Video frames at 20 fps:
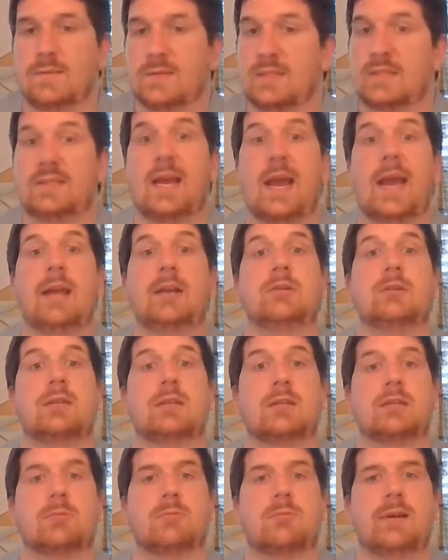It's dangerous,
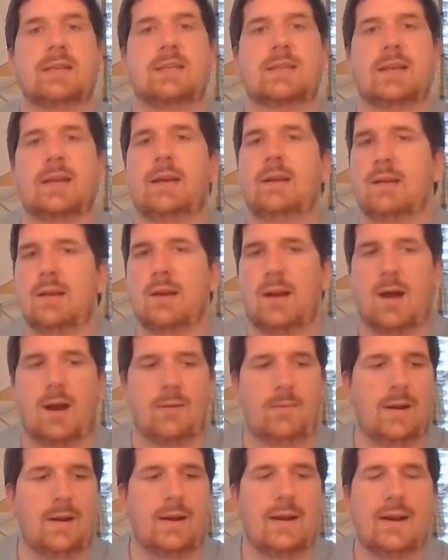it's risky, not
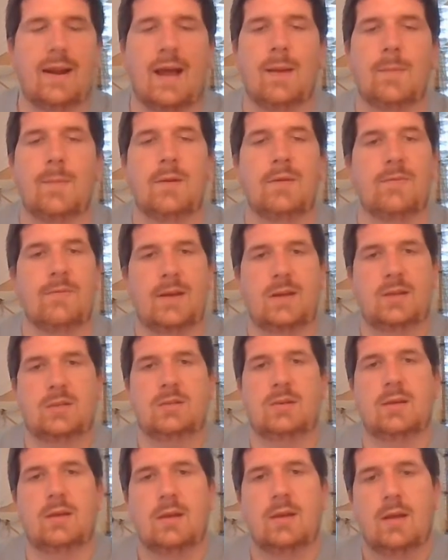ready now, but
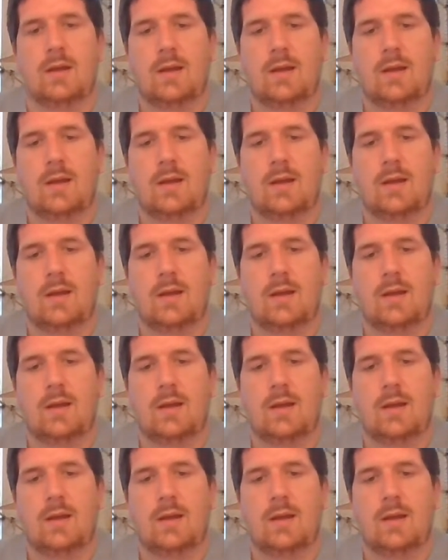eventually